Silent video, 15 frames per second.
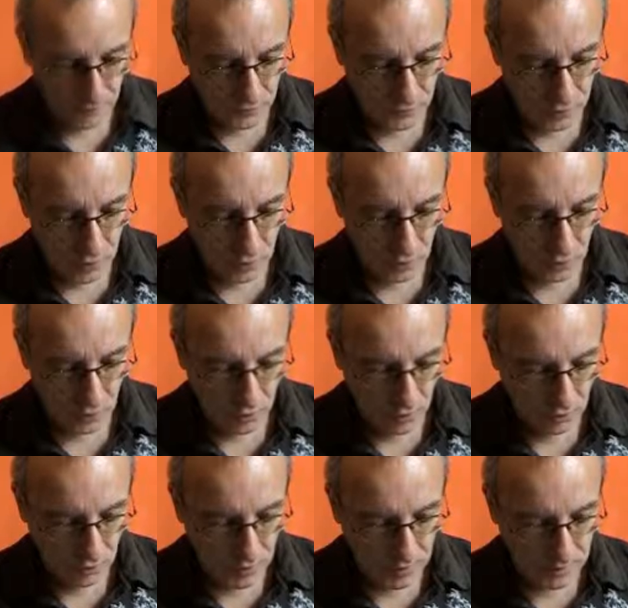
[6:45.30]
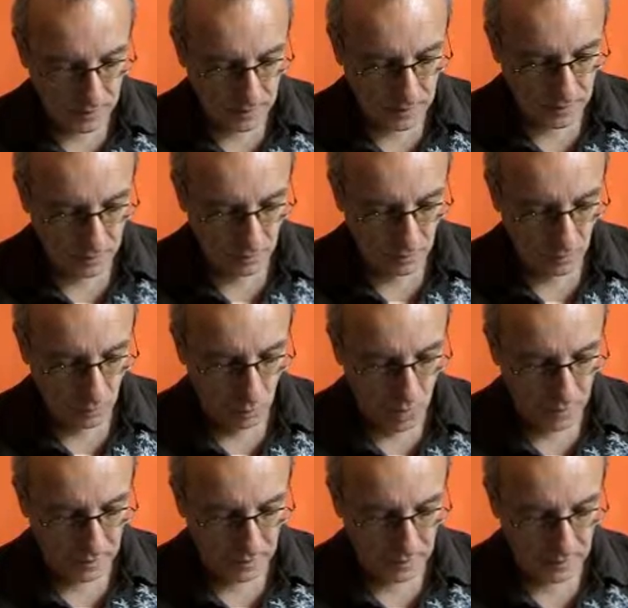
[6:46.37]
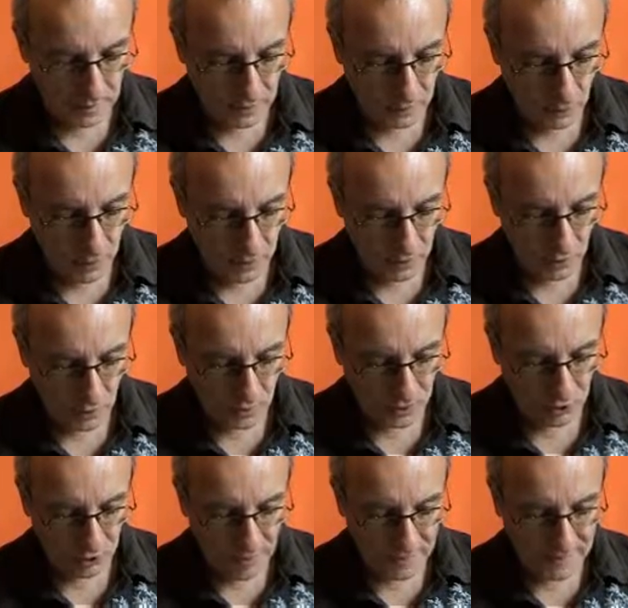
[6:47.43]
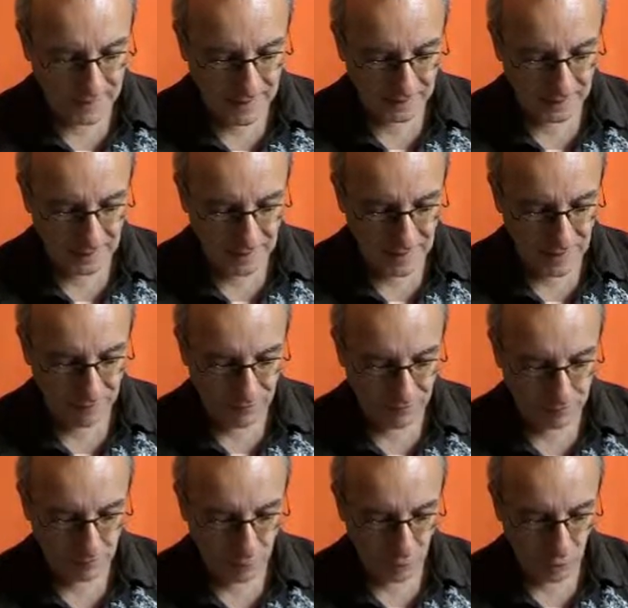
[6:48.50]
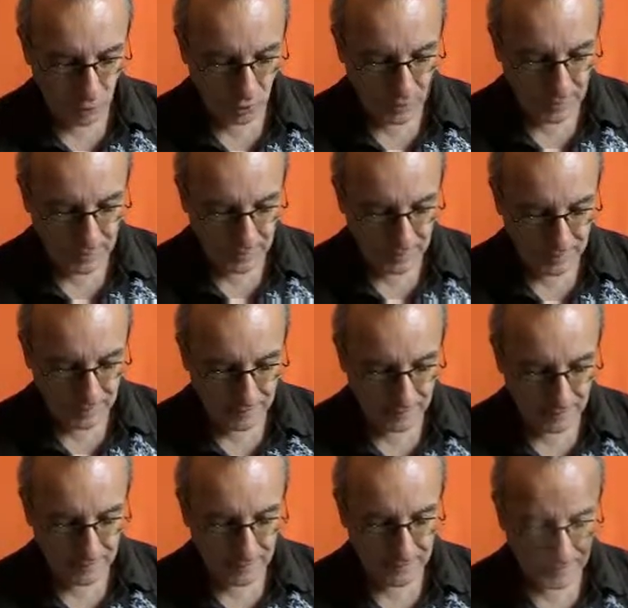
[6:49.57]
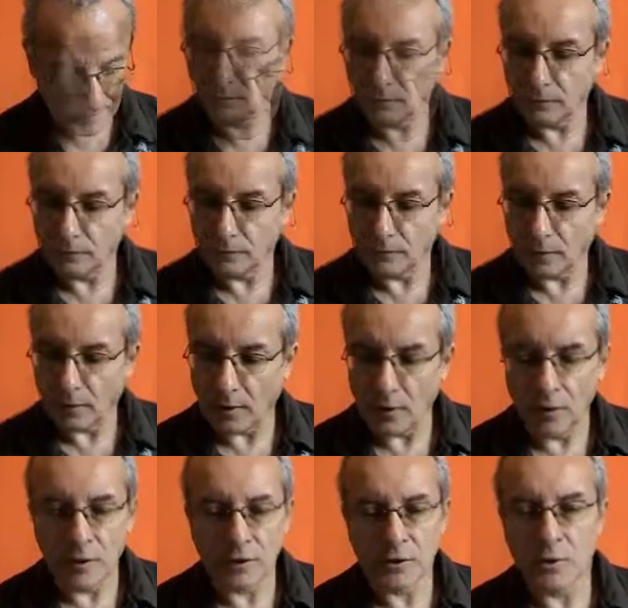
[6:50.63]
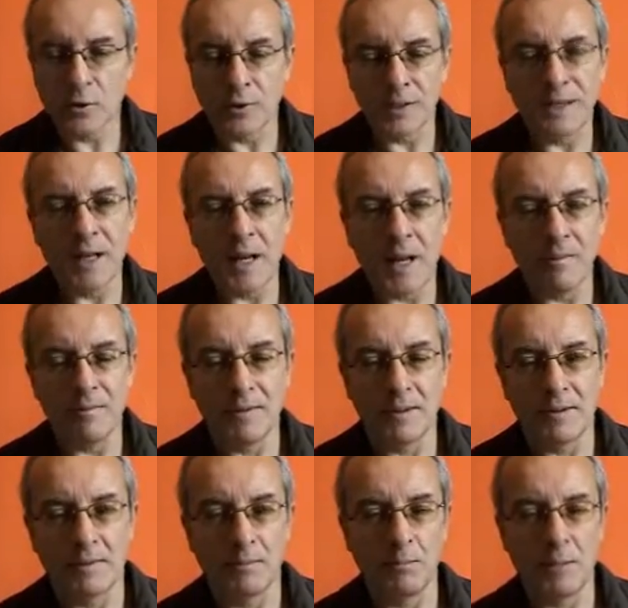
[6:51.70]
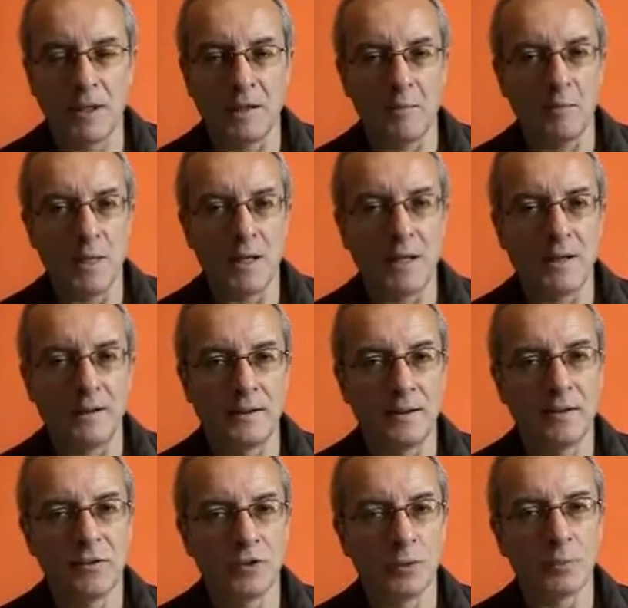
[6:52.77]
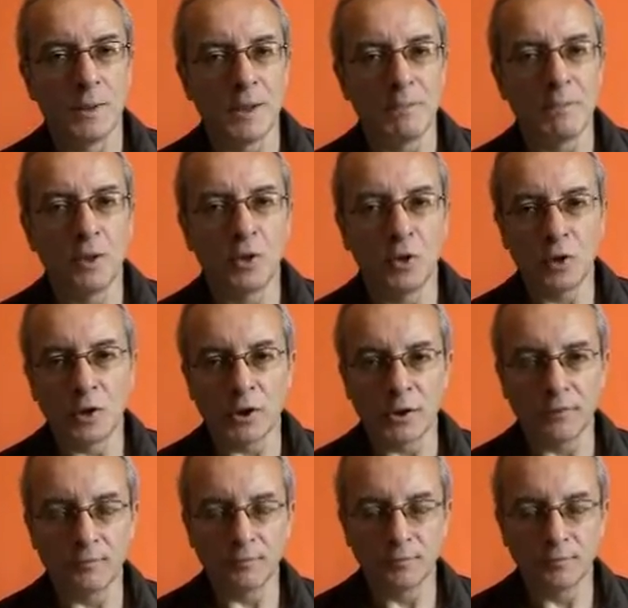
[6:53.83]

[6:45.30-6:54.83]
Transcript: So, this one is one who has transcended even purity there's no attempt being made to be pure.